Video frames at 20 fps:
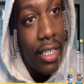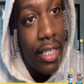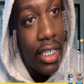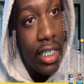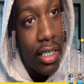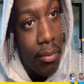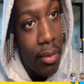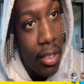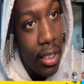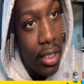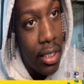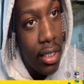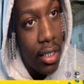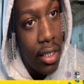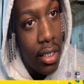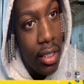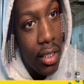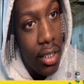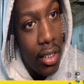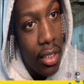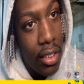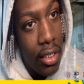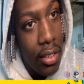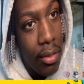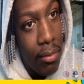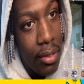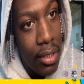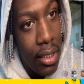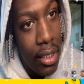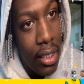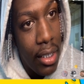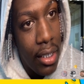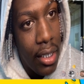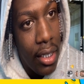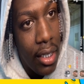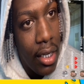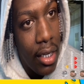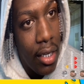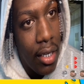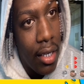niggas, man. You know what I'm
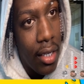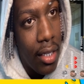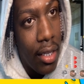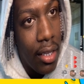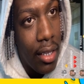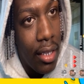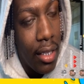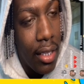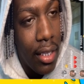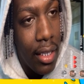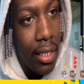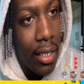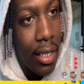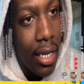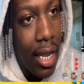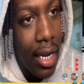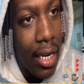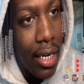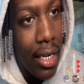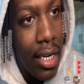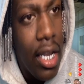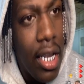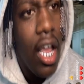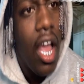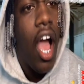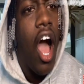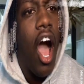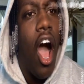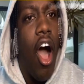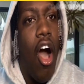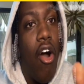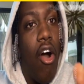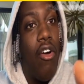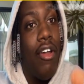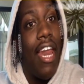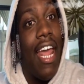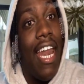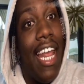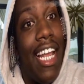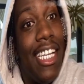saying? Like, oh,
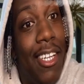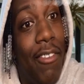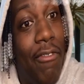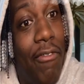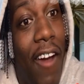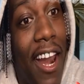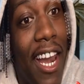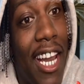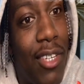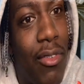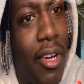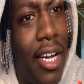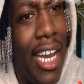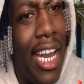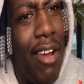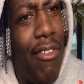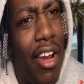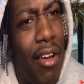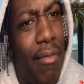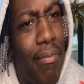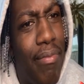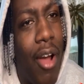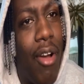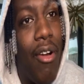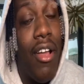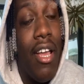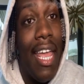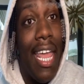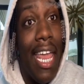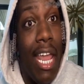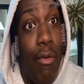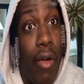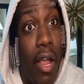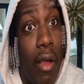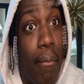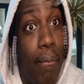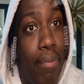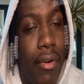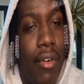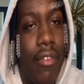that is the funniest one. He went broke. He
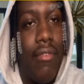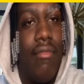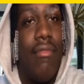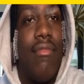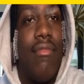went. Bro-